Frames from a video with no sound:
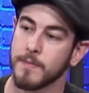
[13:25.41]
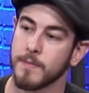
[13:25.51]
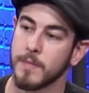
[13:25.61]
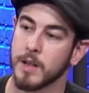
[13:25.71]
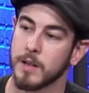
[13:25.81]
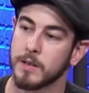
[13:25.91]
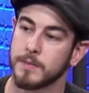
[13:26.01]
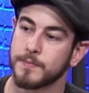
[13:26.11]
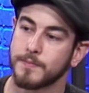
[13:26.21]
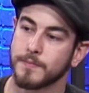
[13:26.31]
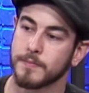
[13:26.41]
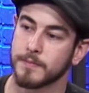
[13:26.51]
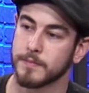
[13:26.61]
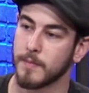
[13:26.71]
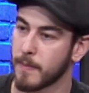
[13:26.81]
Definitely. I mean, the
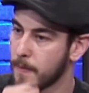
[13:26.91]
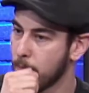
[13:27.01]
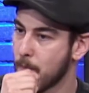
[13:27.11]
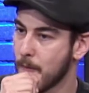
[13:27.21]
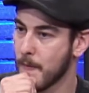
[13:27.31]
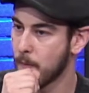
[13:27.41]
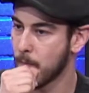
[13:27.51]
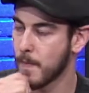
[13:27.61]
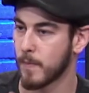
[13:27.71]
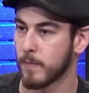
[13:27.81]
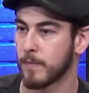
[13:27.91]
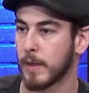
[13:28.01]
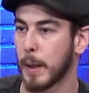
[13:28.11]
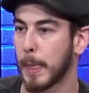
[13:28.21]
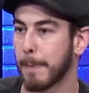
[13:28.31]
main thing is that Eddie
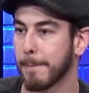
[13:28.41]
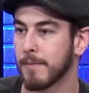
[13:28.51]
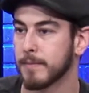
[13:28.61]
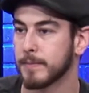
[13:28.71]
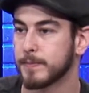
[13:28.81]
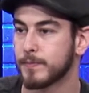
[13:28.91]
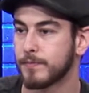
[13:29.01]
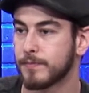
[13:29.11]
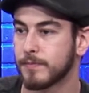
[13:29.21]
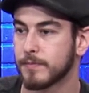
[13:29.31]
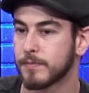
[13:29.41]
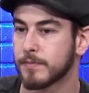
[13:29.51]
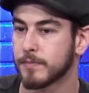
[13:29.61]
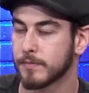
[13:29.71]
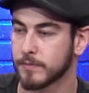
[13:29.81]
gets his head so messed up by Venom, and